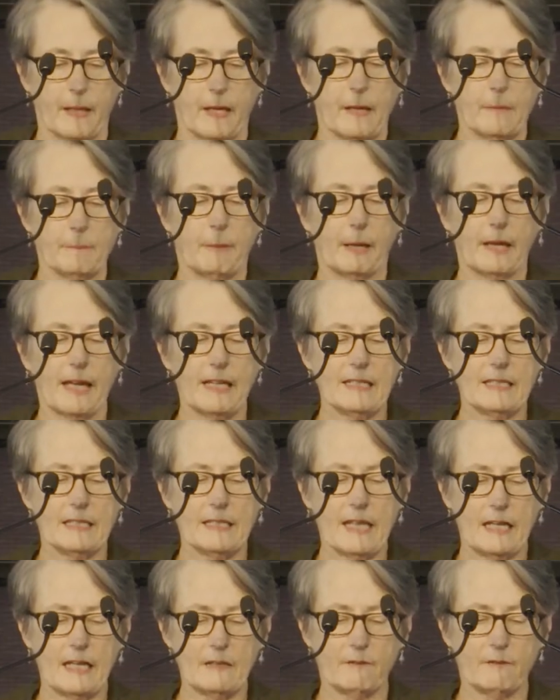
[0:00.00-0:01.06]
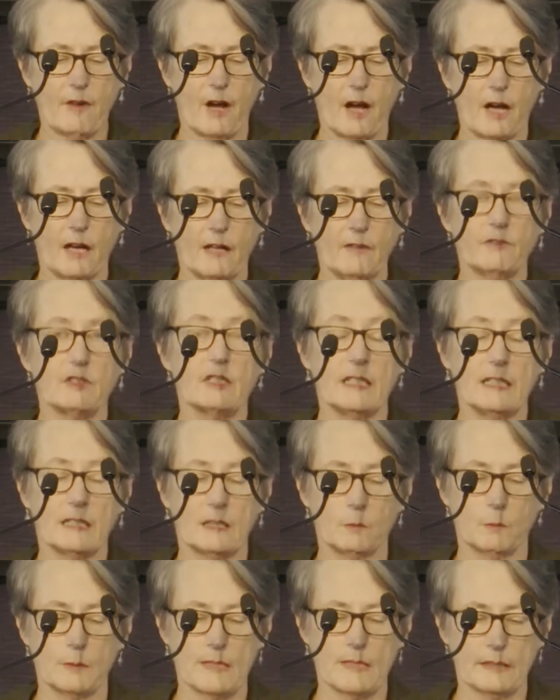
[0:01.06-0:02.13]
By 1885,
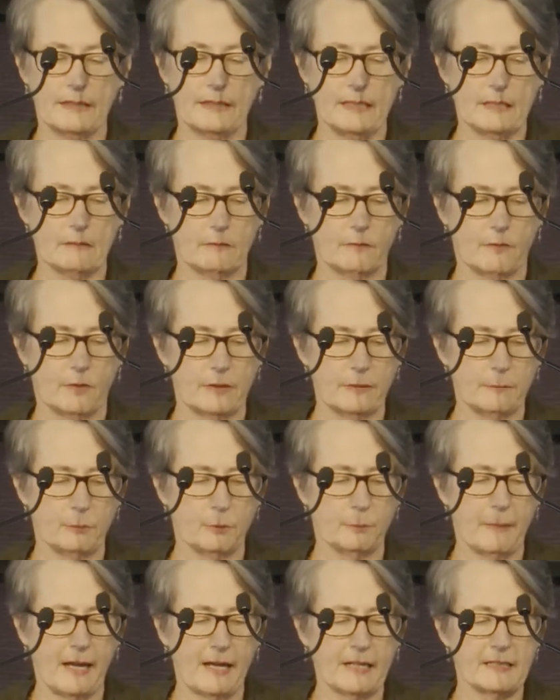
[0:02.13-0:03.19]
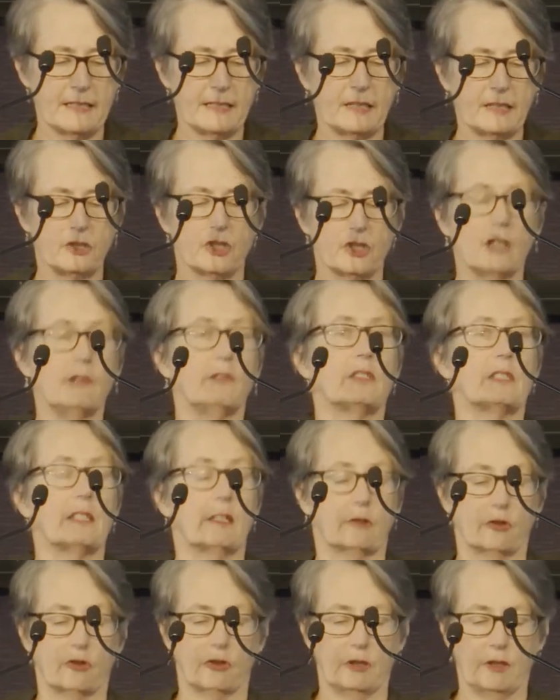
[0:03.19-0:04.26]
Deakin was the leader of the Liberal Party and Chief
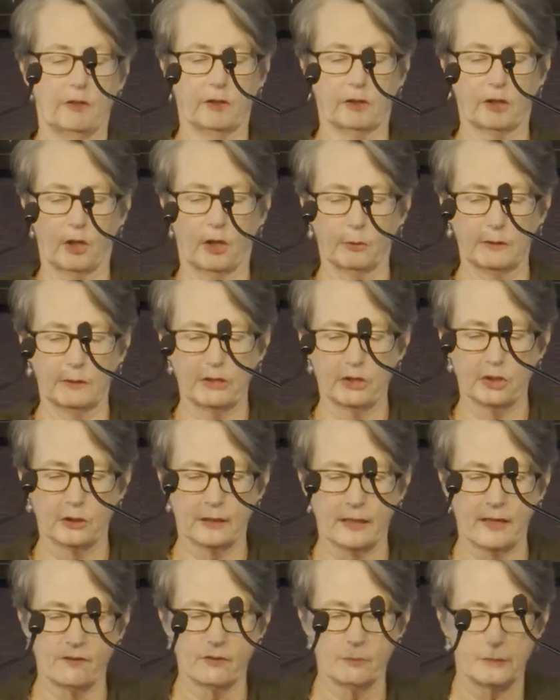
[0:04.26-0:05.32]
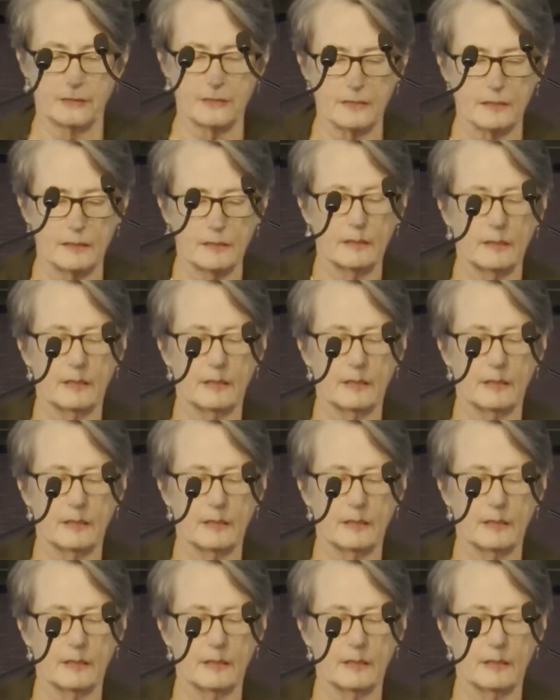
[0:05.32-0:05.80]
Secretary in the coalition government.